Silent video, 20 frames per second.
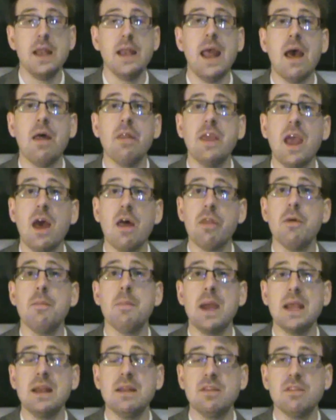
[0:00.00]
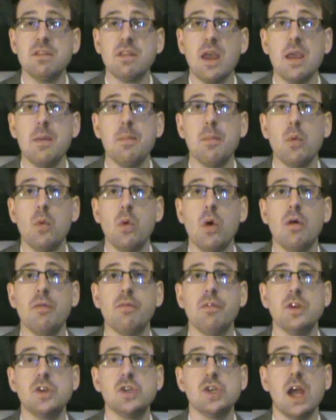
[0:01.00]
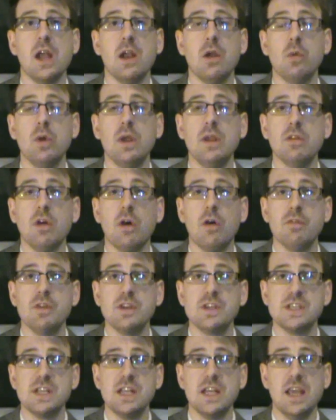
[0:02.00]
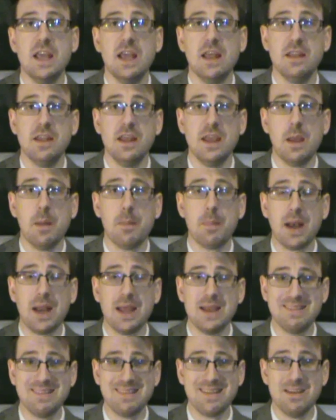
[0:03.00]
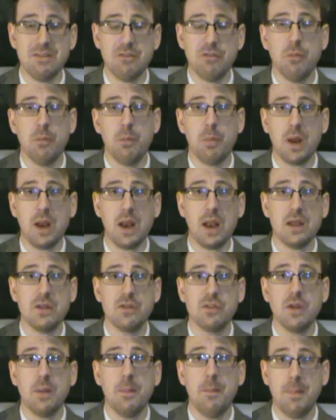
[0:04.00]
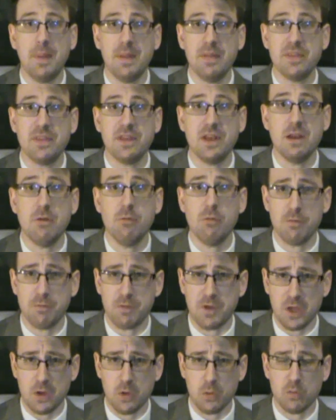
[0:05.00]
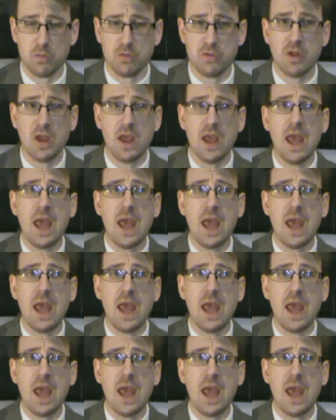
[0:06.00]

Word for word: Now, the other main staple of the channel is obviously the PlayStation Plus monthly reviews.